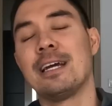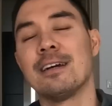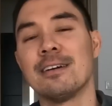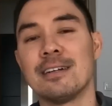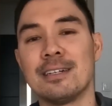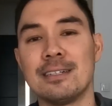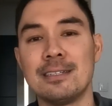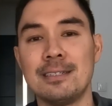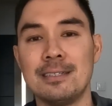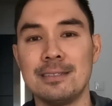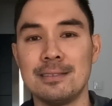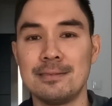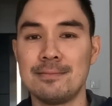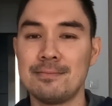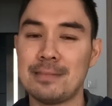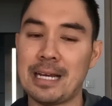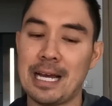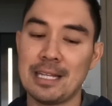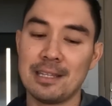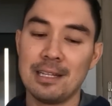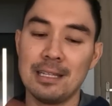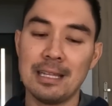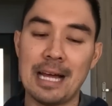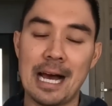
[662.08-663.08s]
Aaron
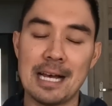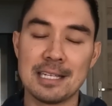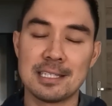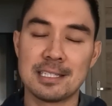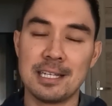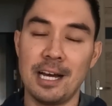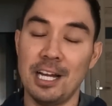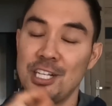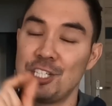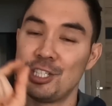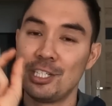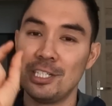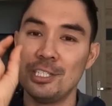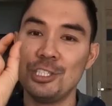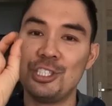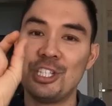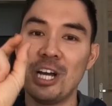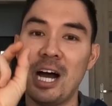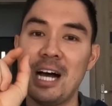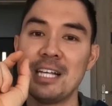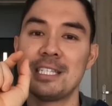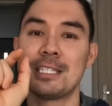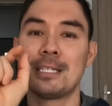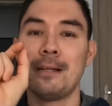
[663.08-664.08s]
had the last touch,
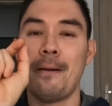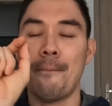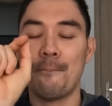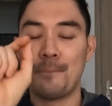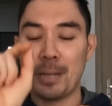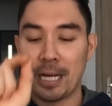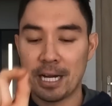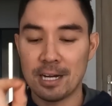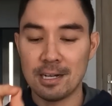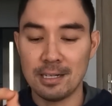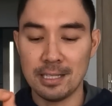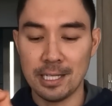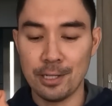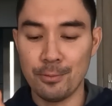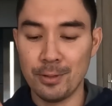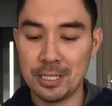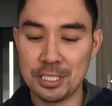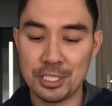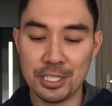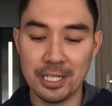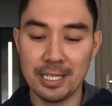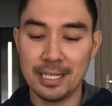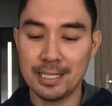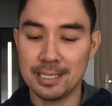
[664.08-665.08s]
just barely,
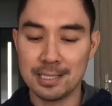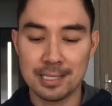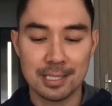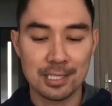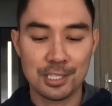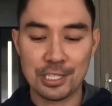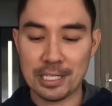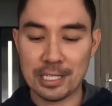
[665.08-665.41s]
which is